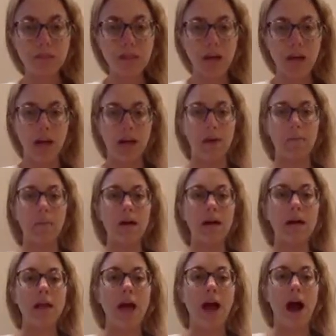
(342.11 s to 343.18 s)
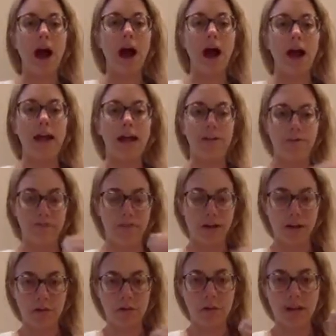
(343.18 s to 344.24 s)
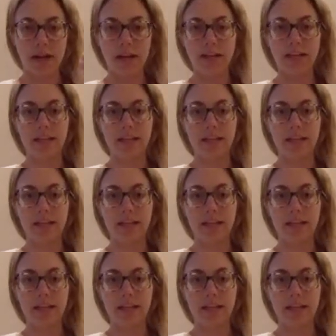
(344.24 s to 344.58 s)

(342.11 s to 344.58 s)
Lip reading: I have found that